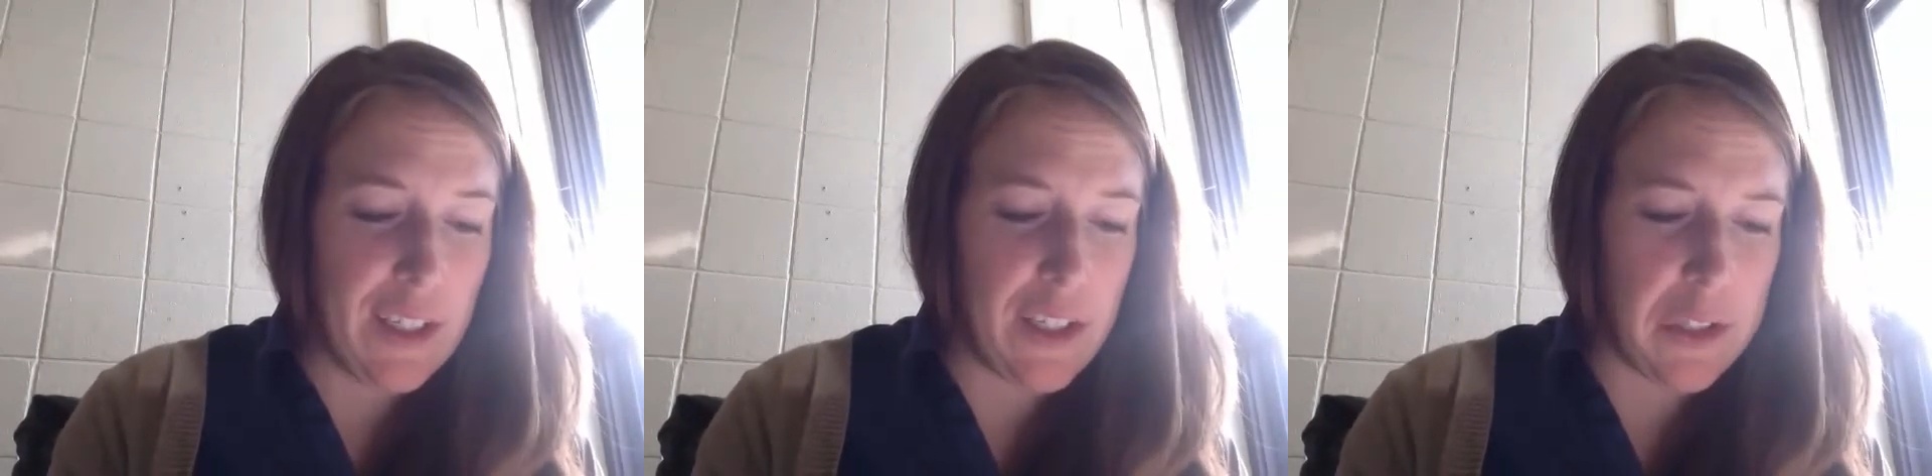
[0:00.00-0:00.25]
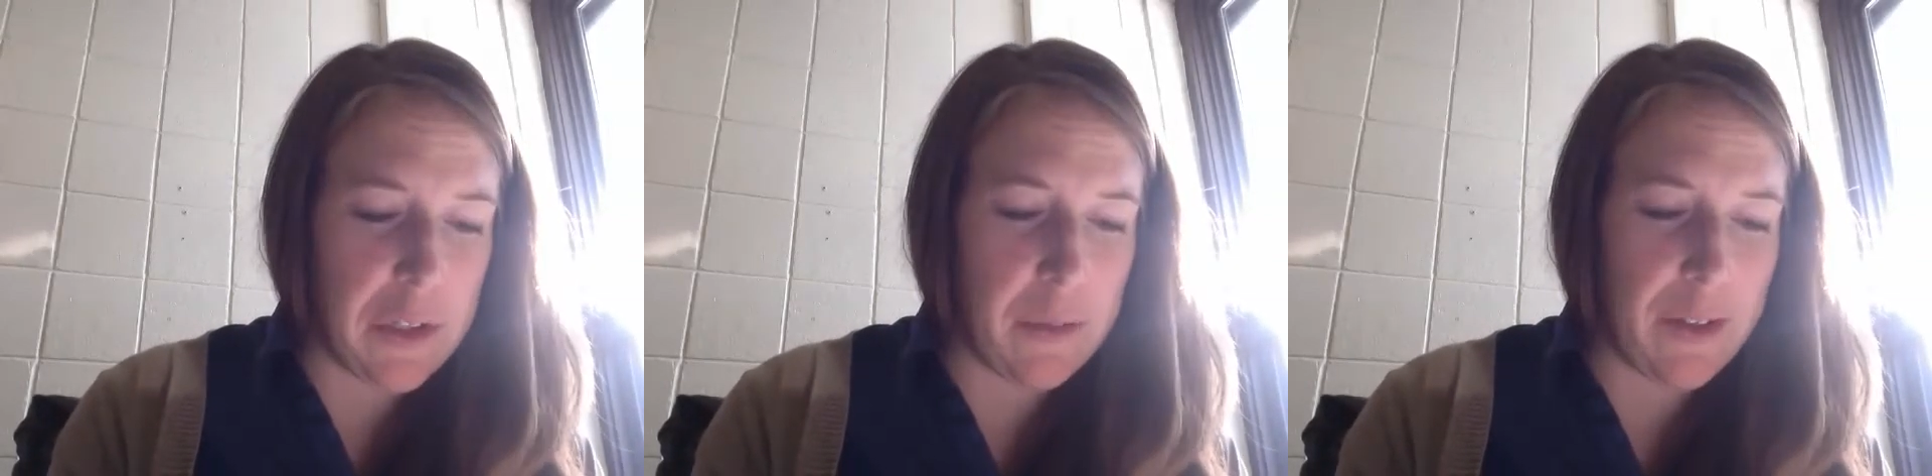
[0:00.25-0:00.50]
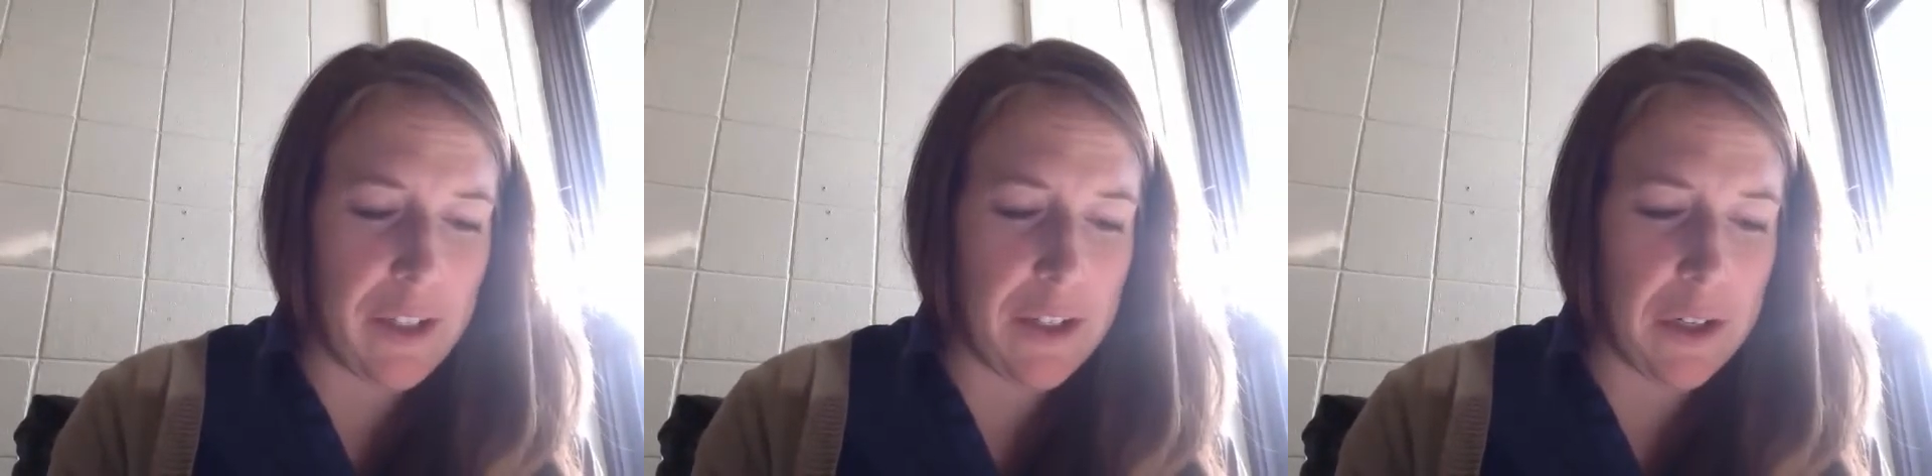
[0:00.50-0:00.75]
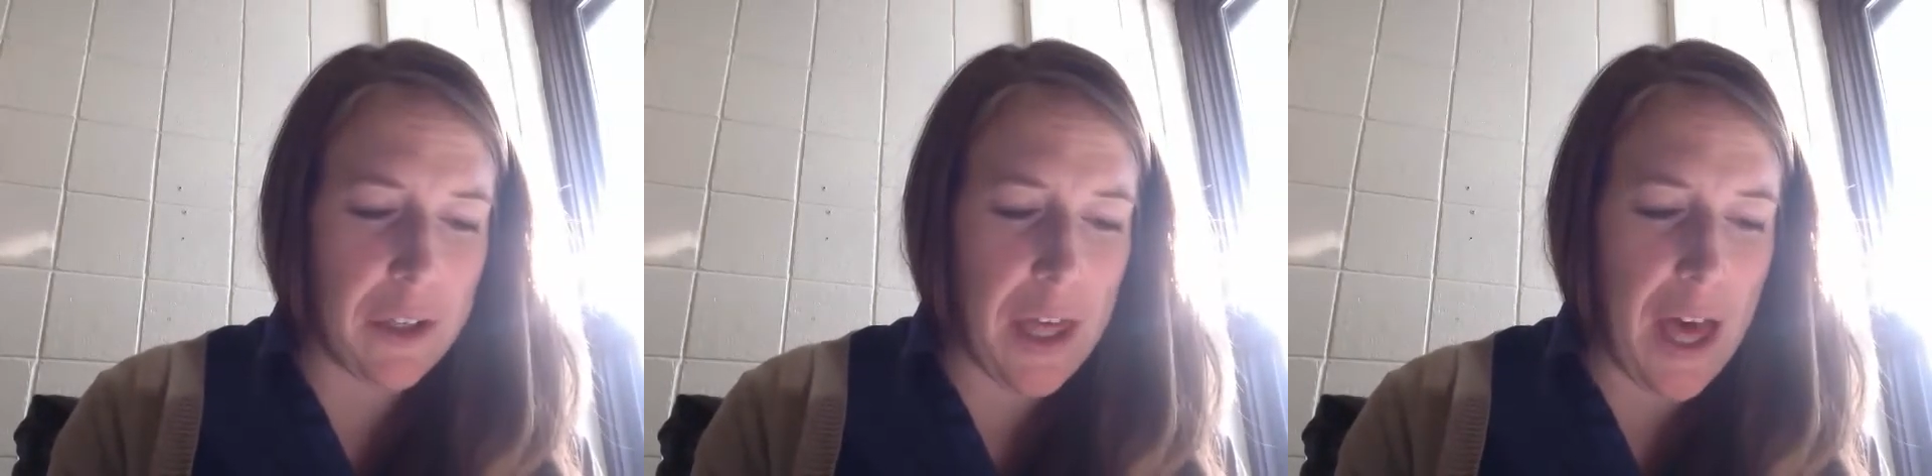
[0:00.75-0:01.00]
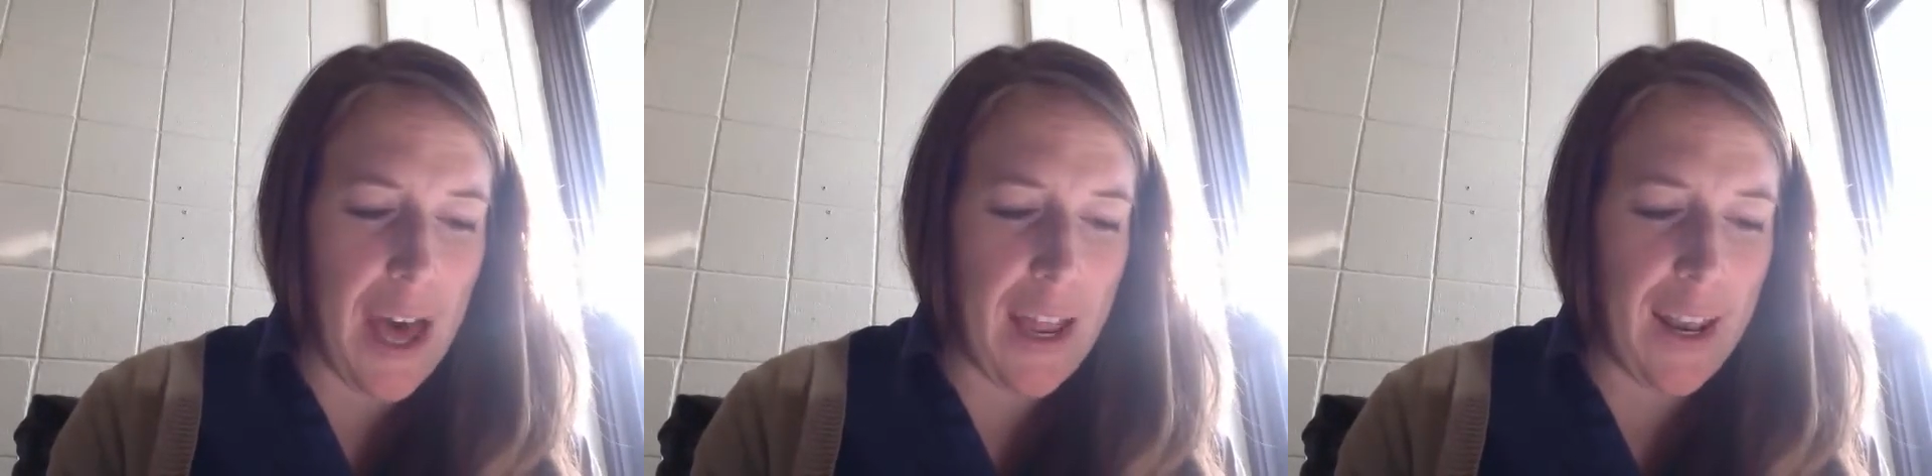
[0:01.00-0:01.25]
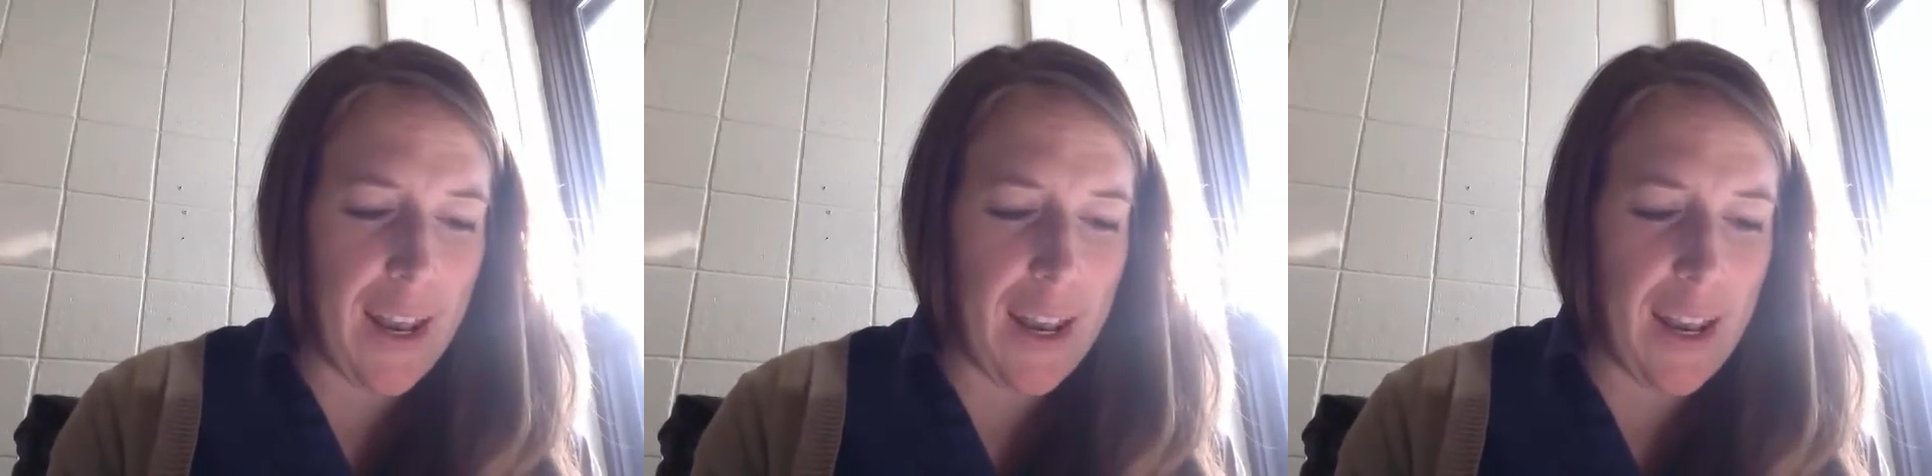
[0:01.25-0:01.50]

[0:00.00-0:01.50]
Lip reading: so I'm going to circle that.